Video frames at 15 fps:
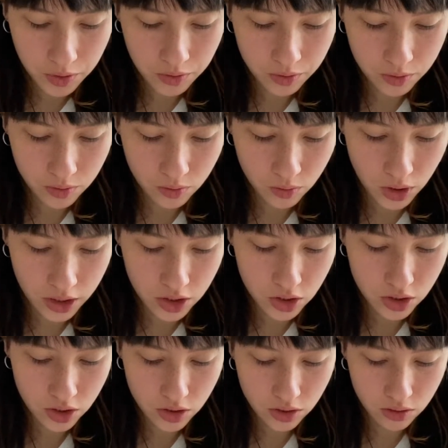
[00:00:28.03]

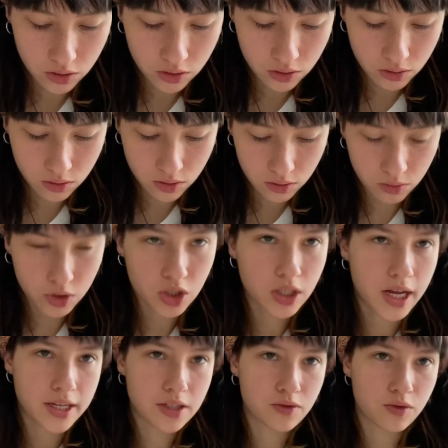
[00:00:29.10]
which
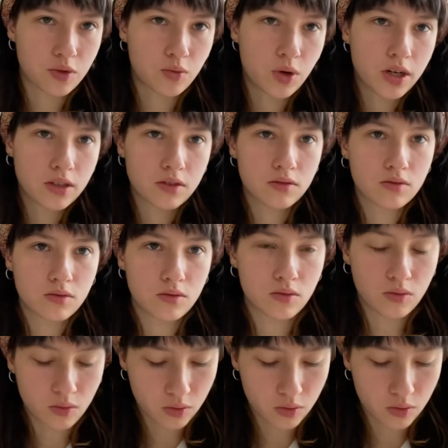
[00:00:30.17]
lasts for one